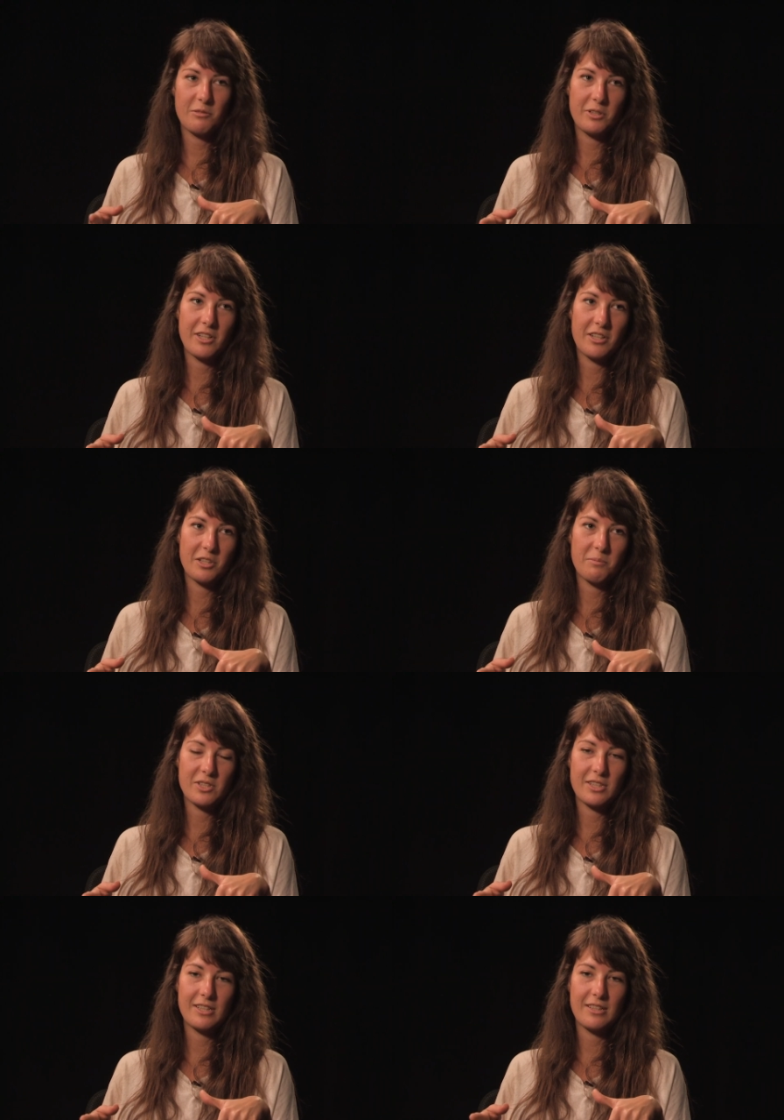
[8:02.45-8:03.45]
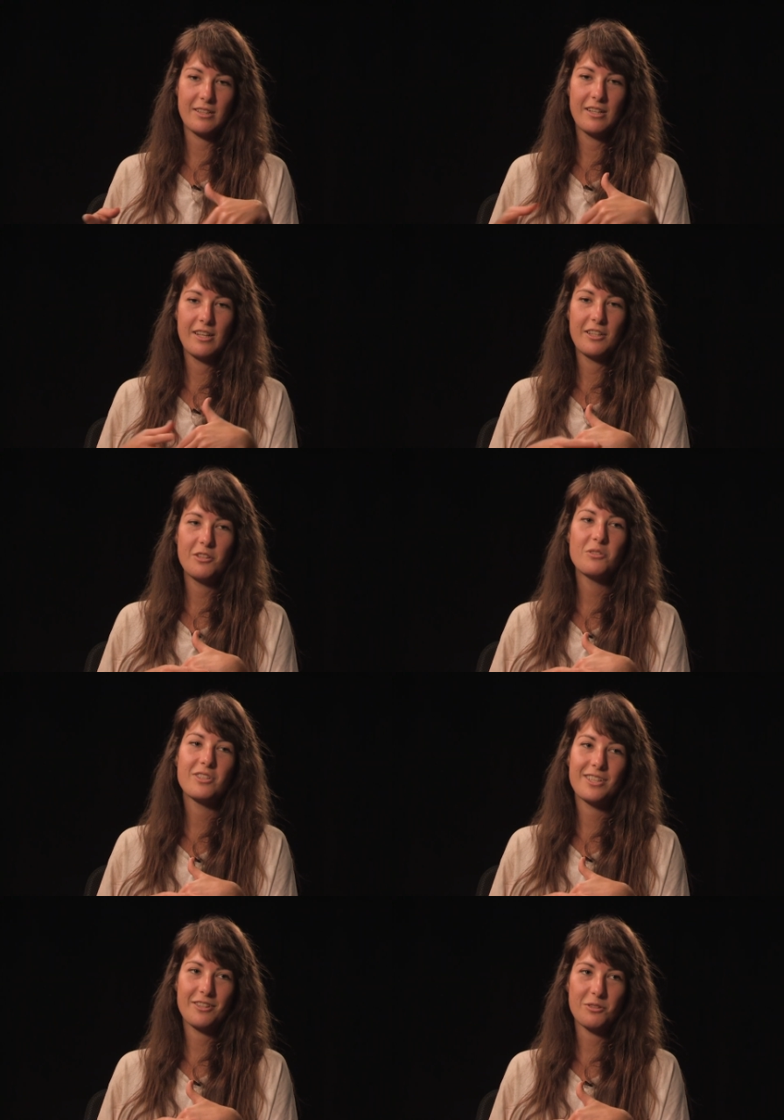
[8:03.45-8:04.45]
and I work on a commission,
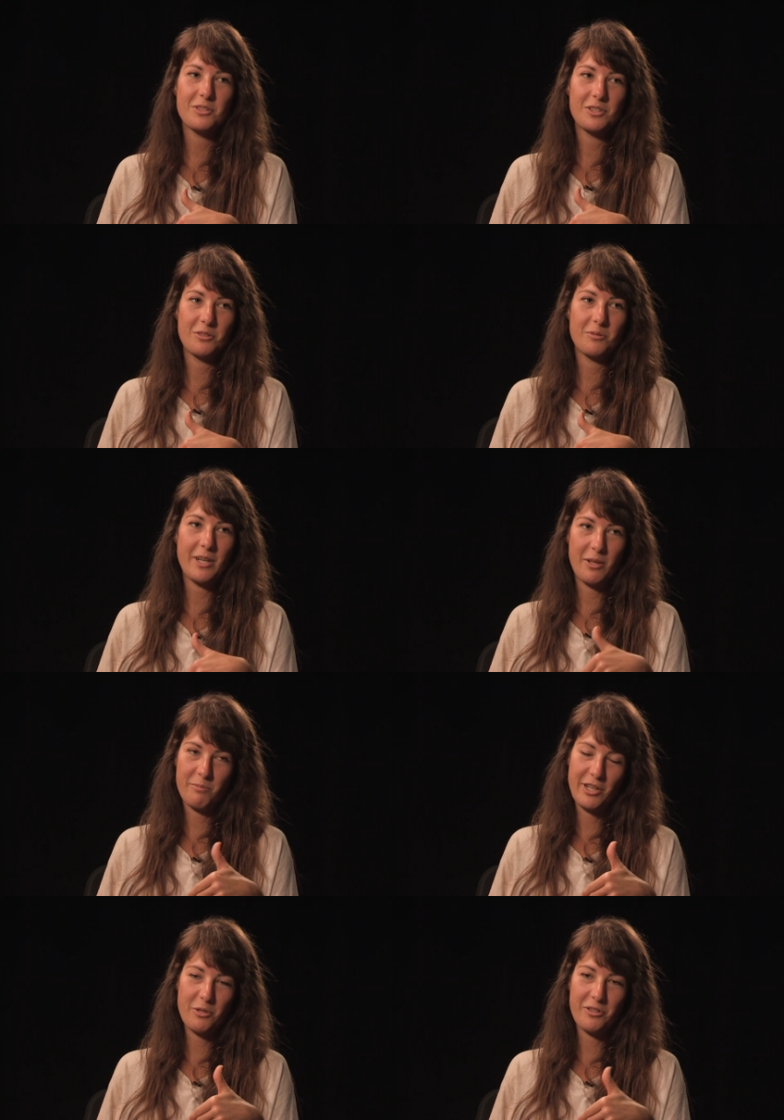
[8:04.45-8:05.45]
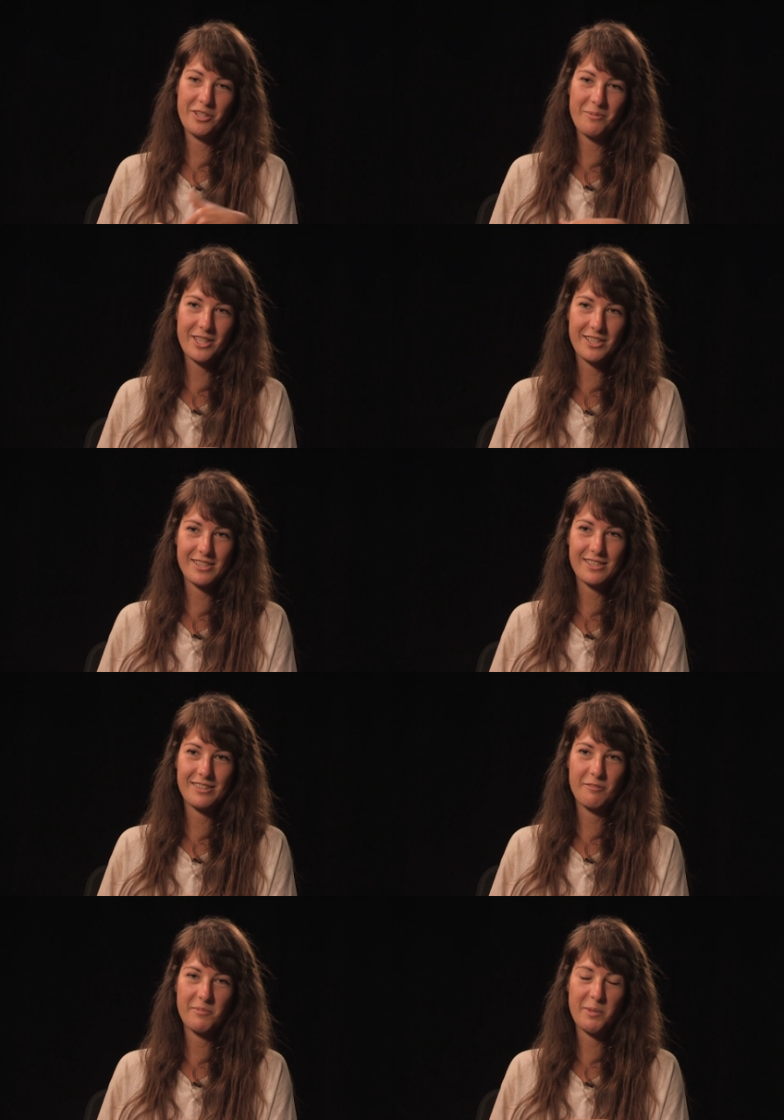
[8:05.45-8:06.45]
usually those do have priority
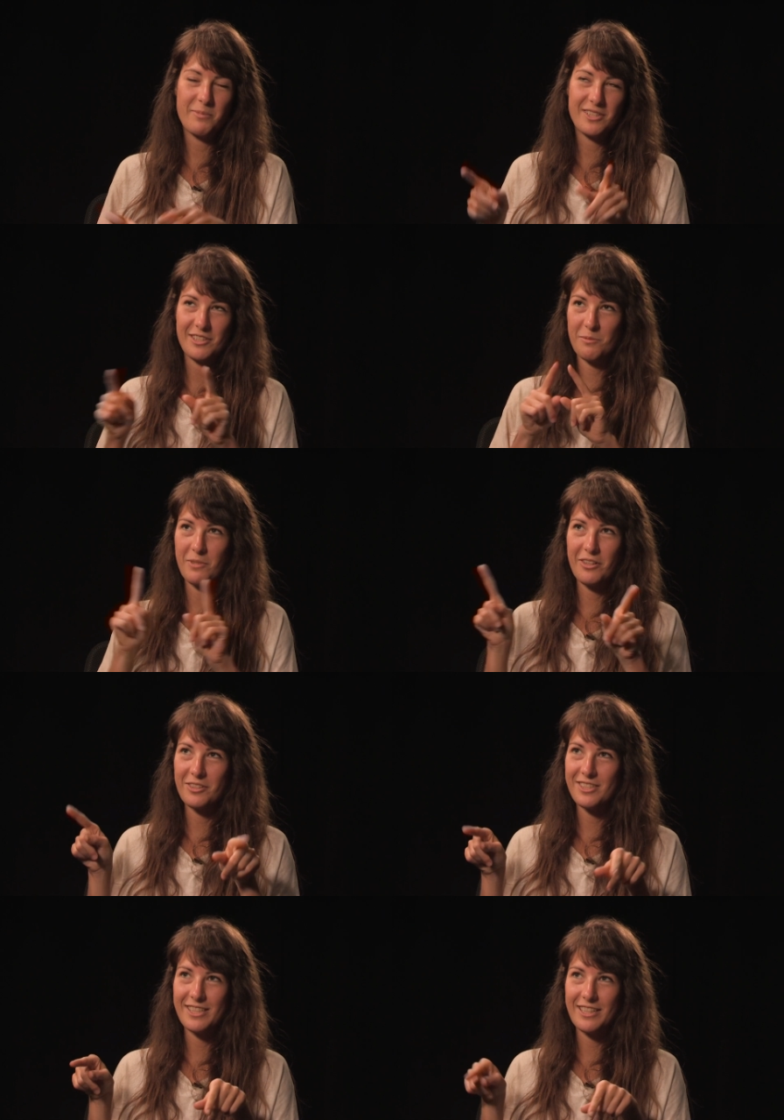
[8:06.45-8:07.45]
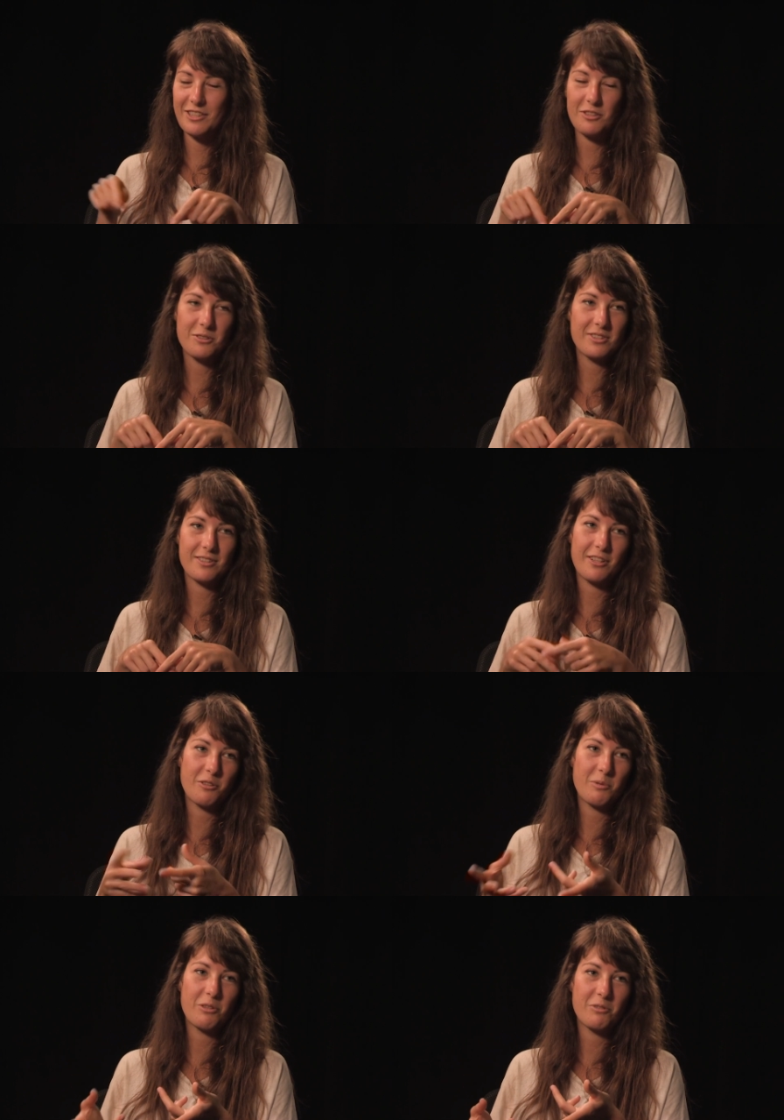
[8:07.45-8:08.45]
because my business model is like those
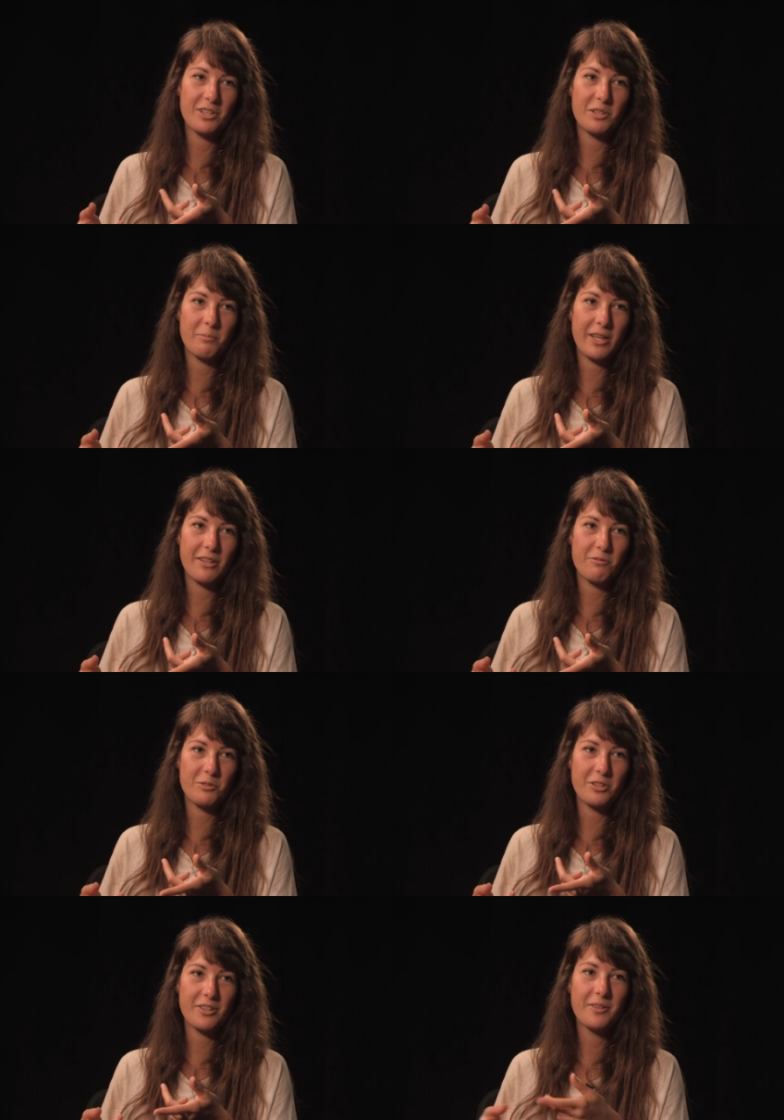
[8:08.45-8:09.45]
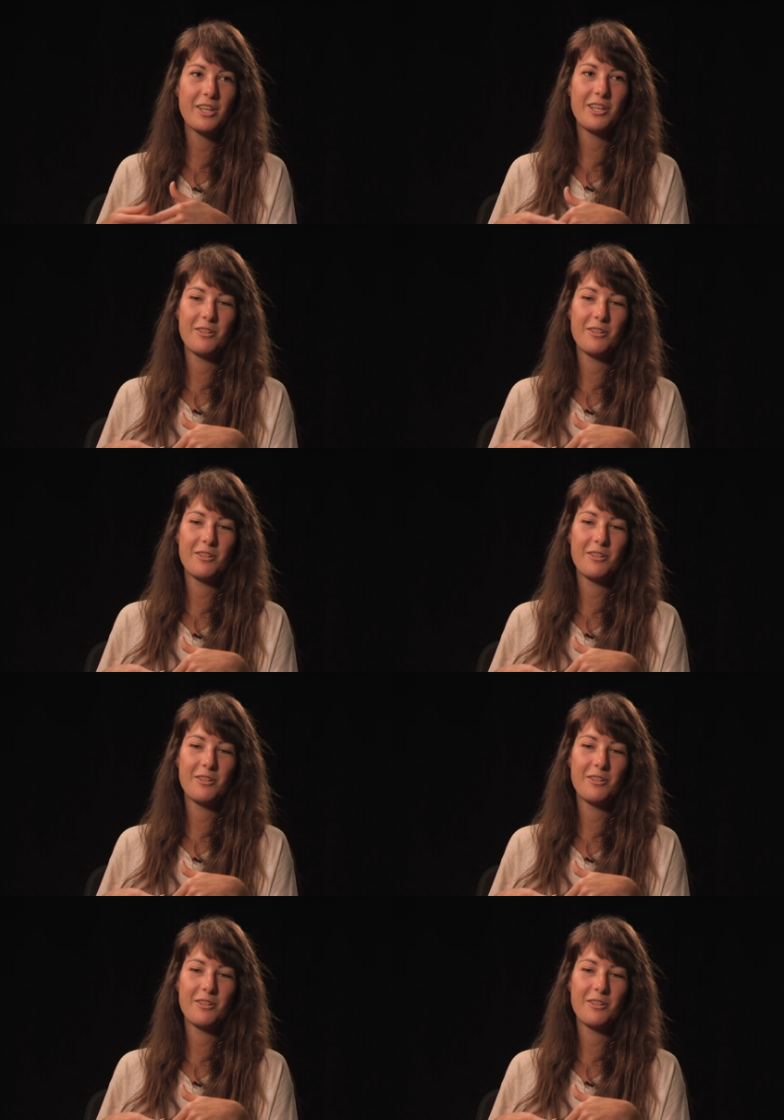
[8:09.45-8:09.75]
are what really pay for,